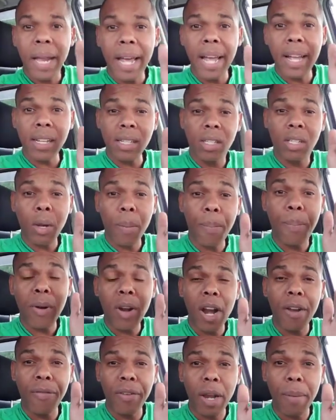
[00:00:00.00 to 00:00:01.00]
Please to
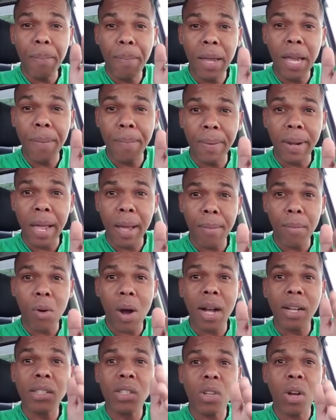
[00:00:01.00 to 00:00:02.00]
pray for the people
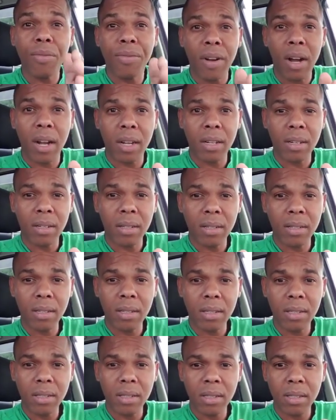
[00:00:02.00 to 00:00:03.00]
who suffer.
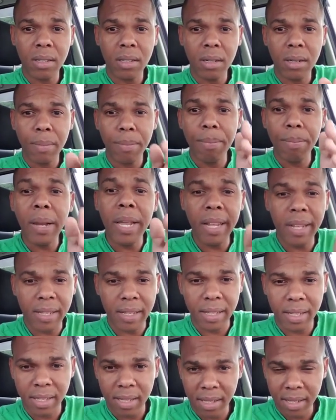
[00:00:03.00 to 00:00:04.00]

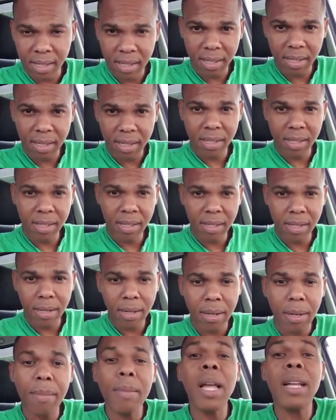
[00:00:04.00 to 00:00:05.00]
Please.
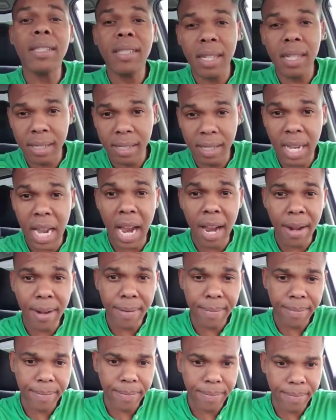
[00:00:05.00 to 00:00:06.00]
Blessings, yeah?